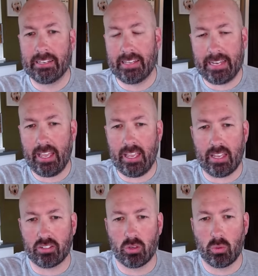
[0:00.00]
and
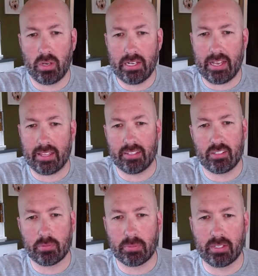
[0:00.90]
A, so why not? That
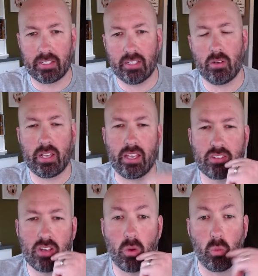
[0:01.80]
seems pretty good. Okay,
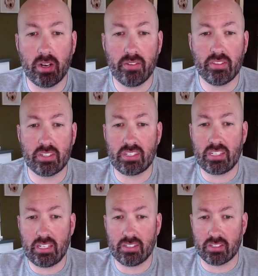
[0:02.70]
so one of the
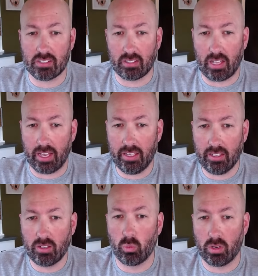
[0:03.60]
C's is a
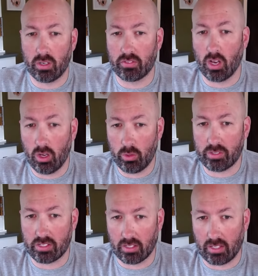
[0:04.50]
lie, one of the
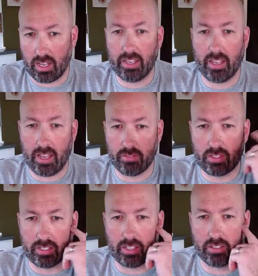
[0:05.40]
O's is a lie.
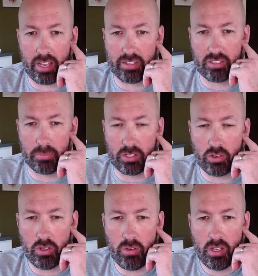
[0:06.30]
Everything else has to be
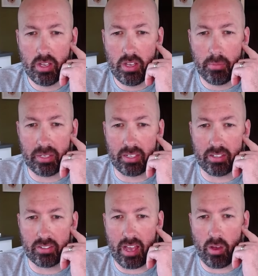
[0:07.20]
true
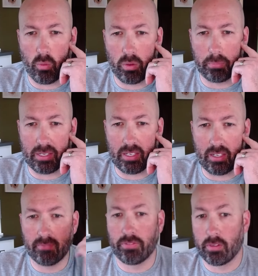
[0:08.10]
because that will
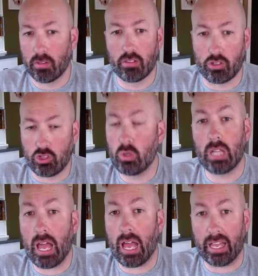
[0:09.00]
be the two
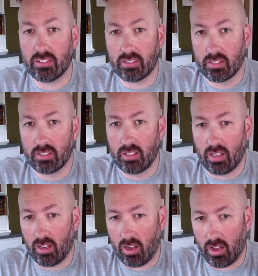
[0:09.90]
lies
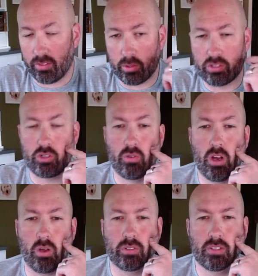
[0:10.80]
on those two
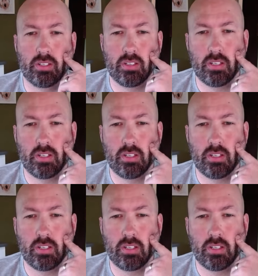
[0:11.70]
rows.